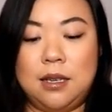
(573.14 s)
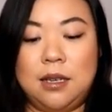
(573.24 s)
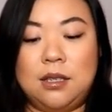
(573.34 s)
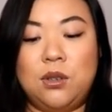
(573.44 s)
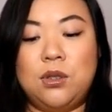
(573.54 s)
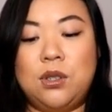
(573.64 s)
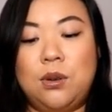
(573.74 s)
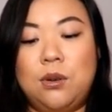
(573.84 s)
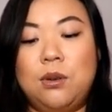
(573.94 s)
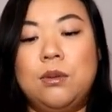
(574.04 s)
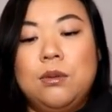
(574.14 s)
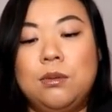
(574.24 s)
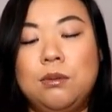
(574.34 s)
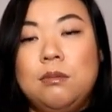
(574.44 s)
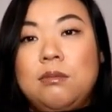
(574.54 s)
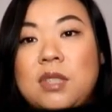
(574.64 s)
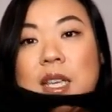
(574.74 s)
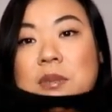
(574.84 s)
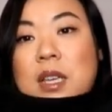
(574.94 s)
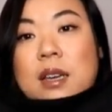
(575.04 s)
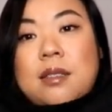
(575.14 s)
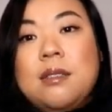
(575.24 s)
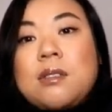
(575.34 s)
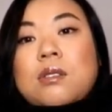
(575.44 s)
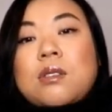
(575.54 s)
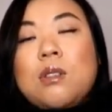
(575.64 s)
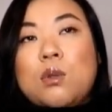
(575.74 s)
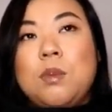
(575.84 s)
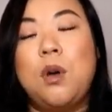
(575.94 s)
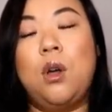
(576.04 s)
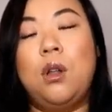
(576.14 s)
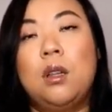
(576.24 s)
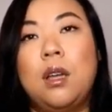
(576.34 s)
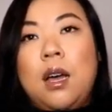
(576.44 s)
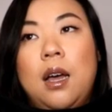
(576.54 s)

it's also same size, so small.